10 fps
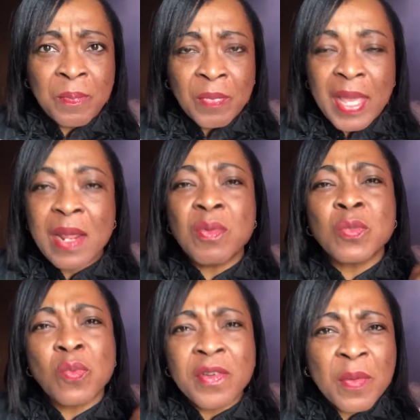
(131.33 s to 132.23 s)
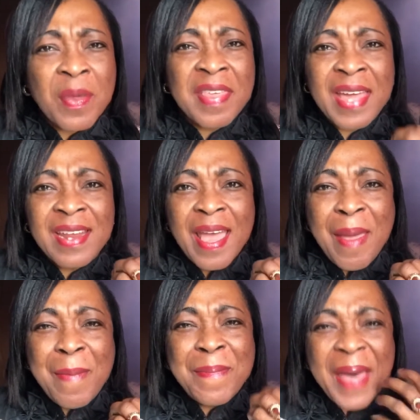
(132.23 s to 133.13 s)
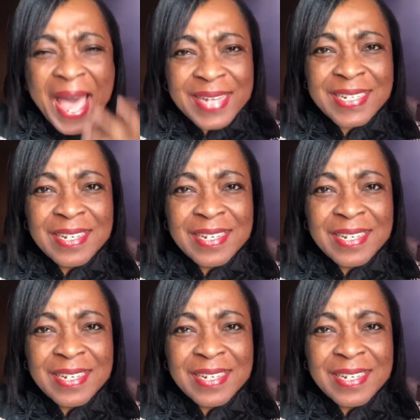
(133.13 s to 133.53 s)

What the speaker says: And I was wondering what that bad